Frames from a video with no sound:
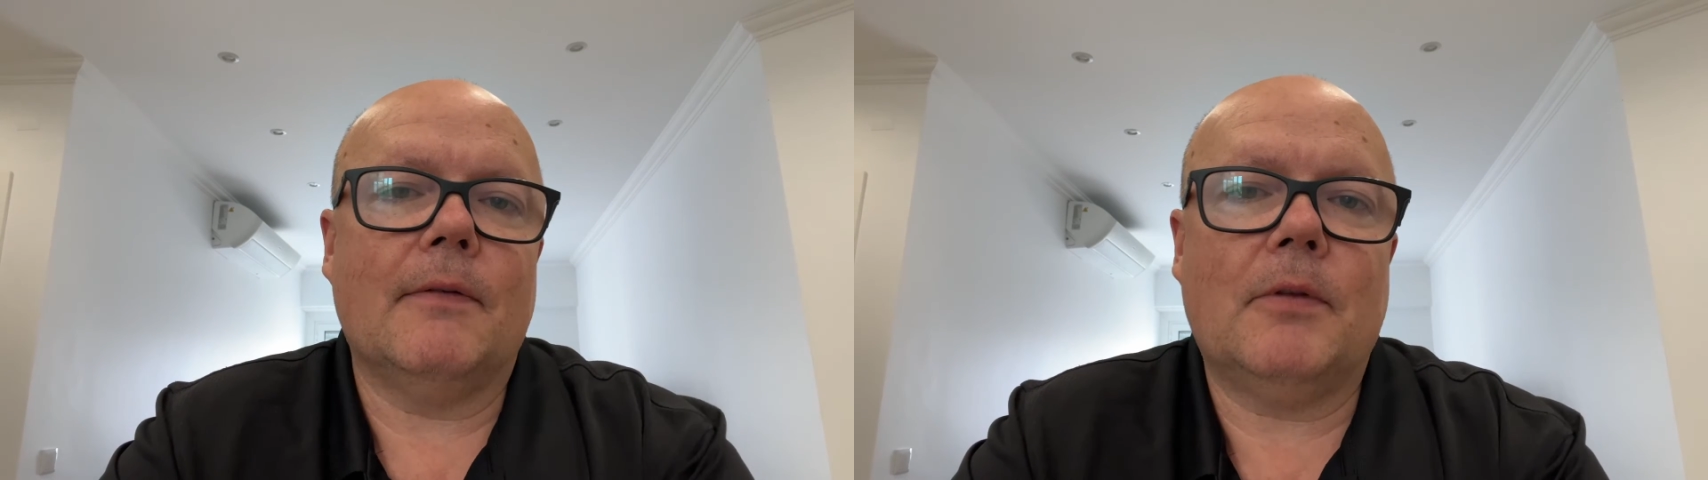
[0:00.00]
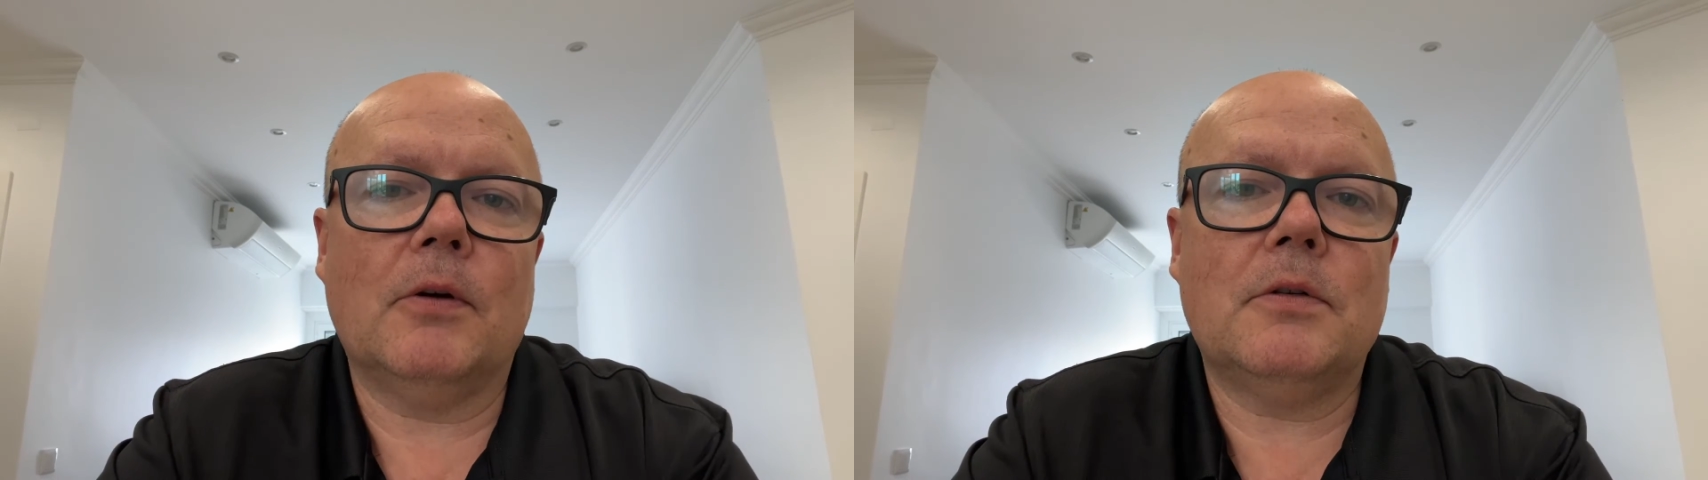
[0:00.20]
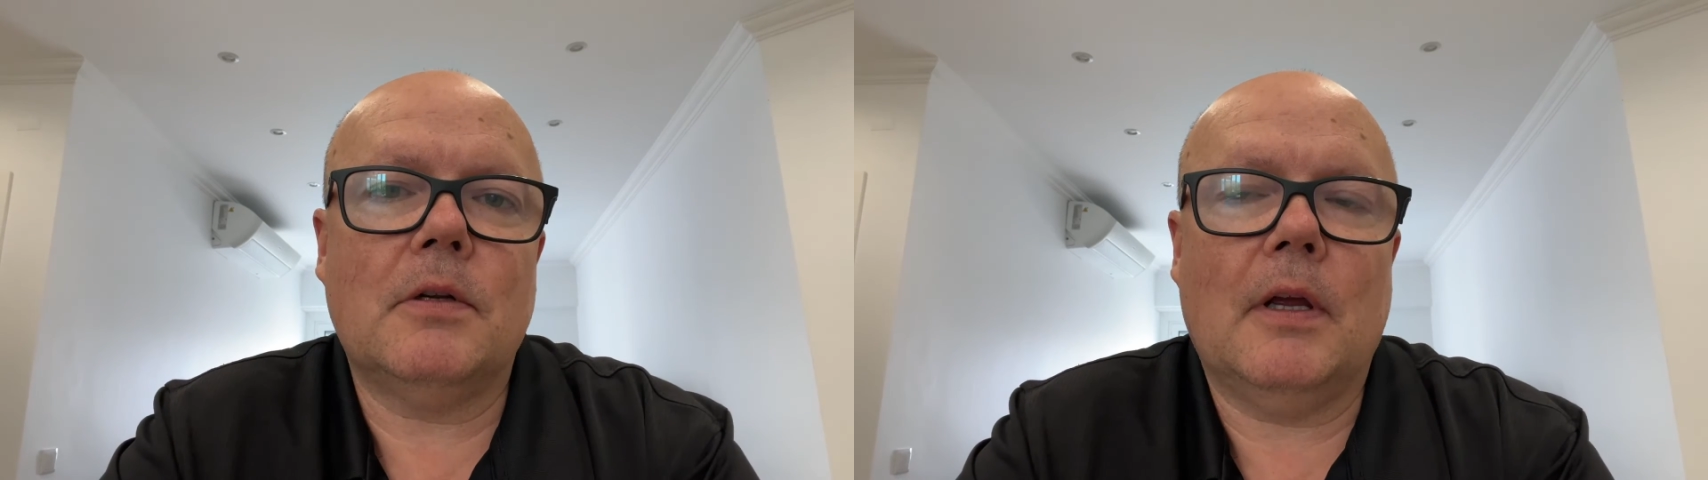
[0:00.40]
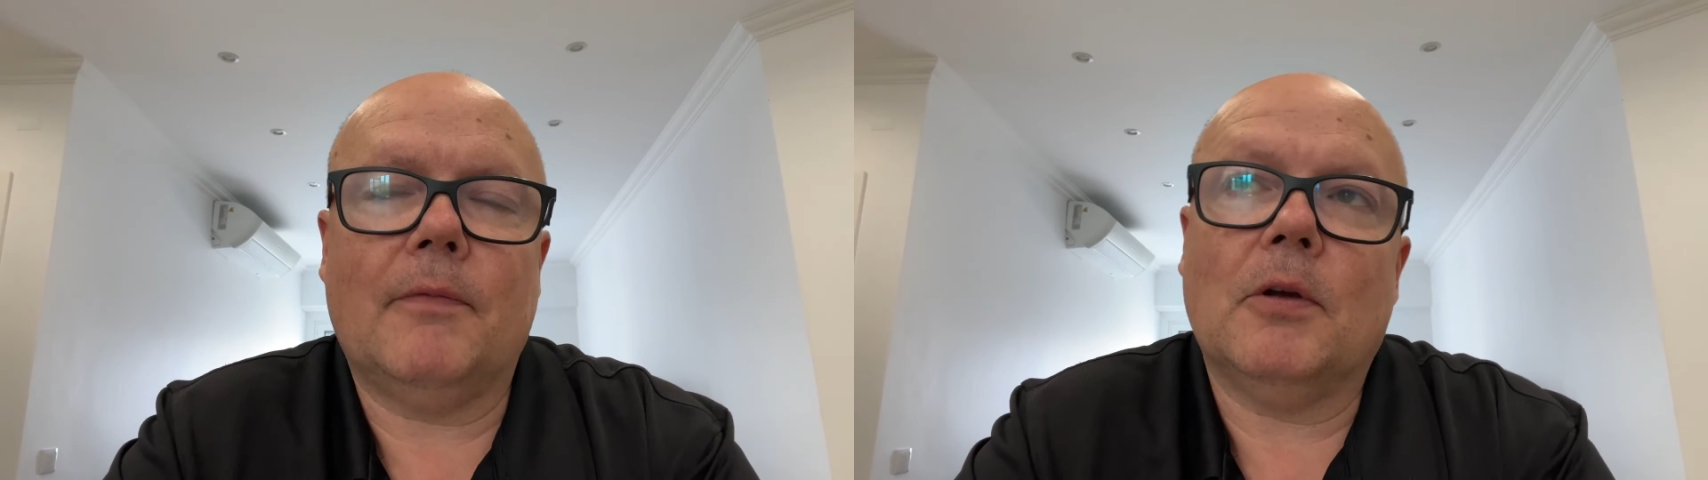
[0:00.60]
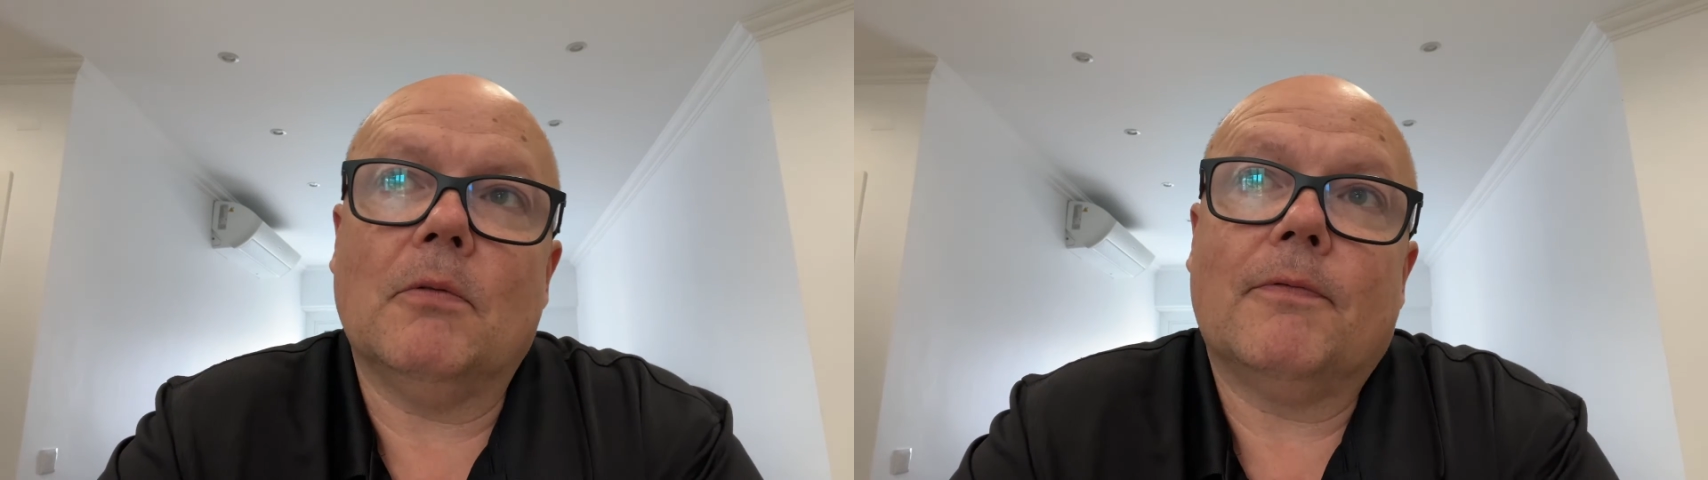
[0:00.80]

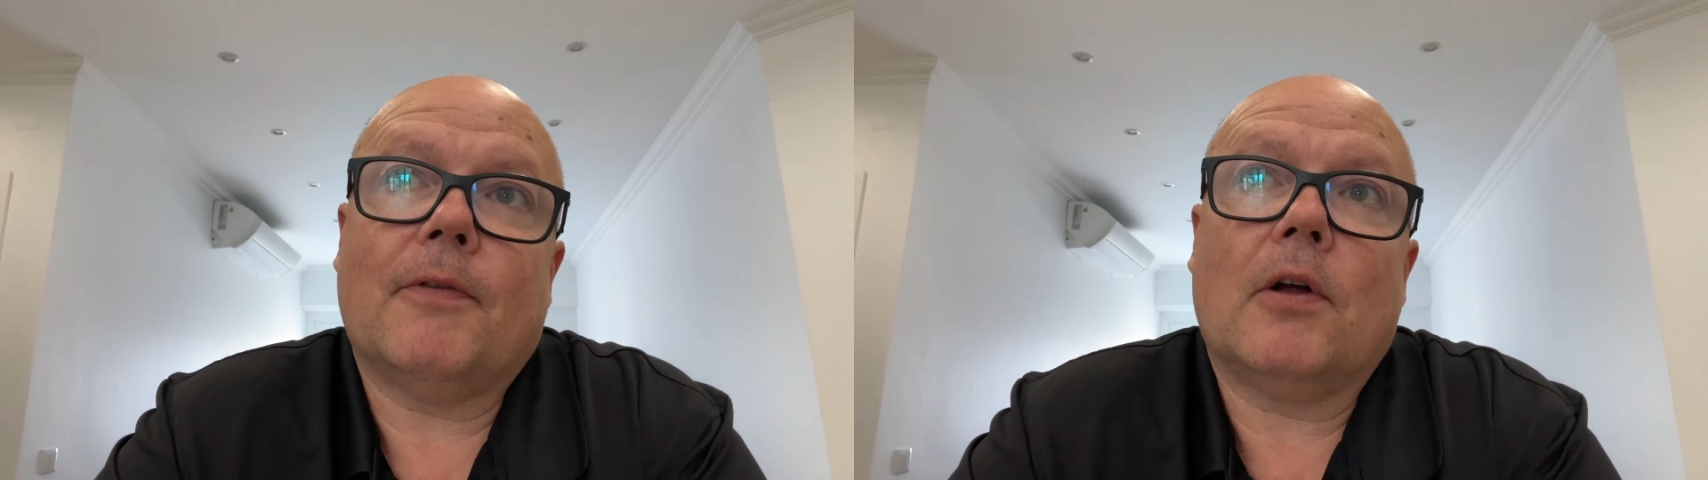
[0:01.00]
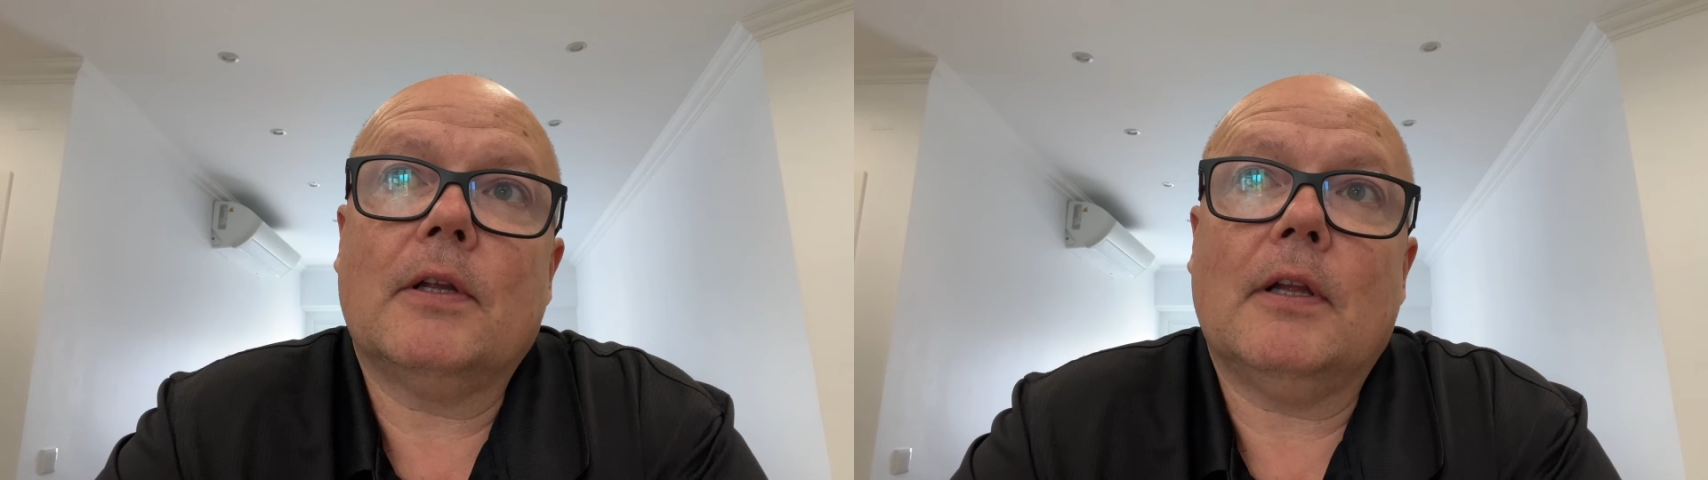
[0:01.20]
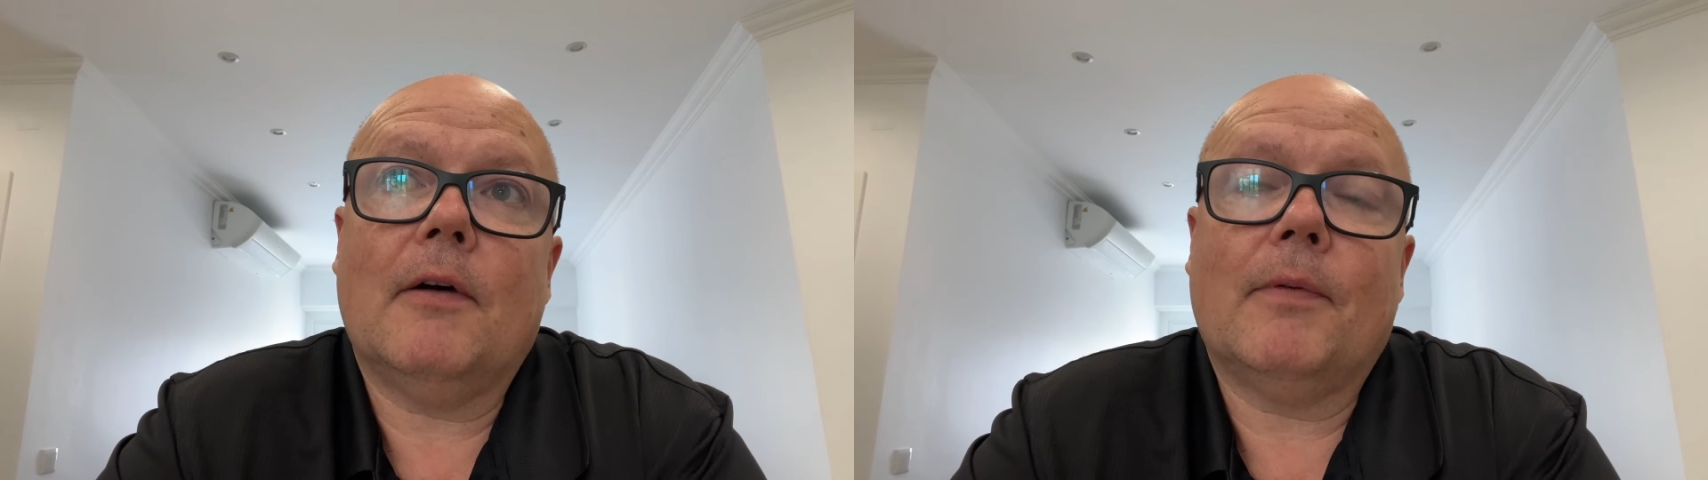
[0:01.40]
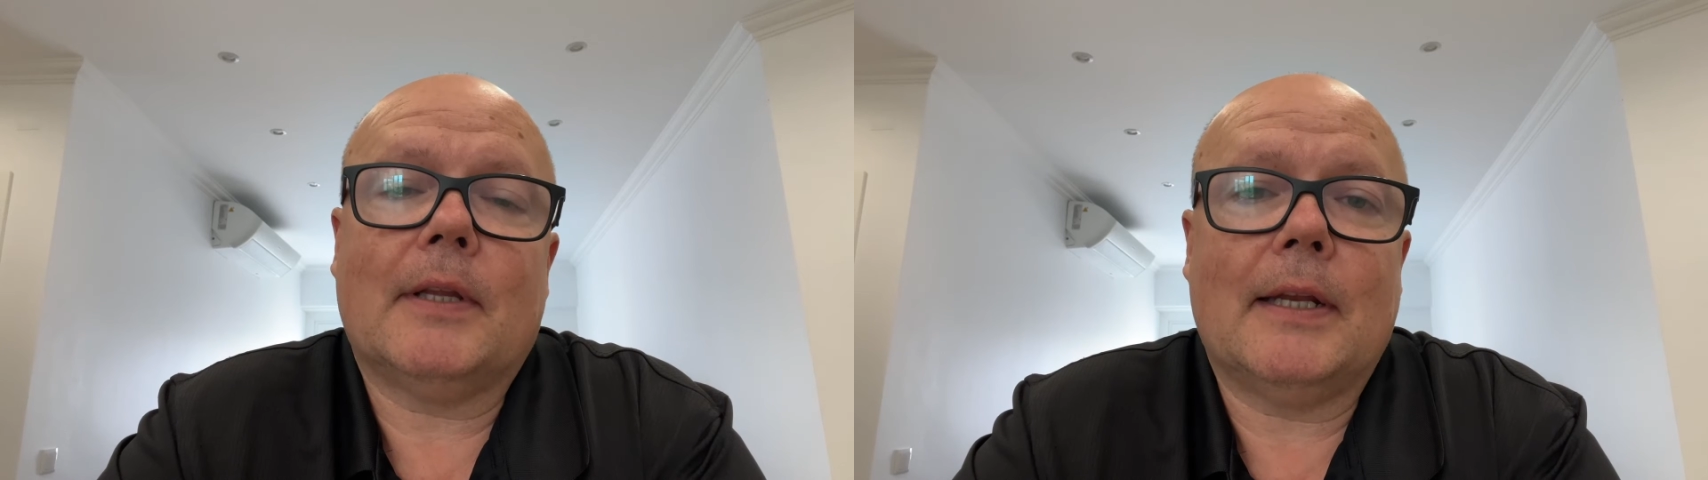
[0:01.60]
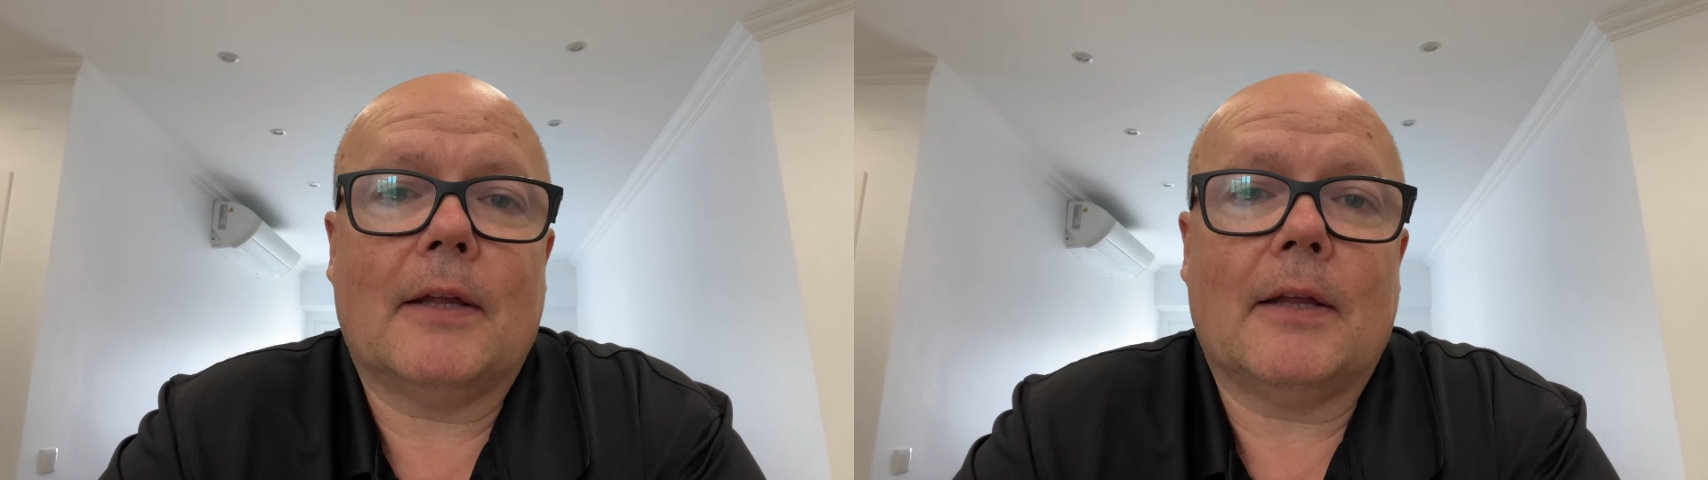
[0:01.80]
if you fall in love with the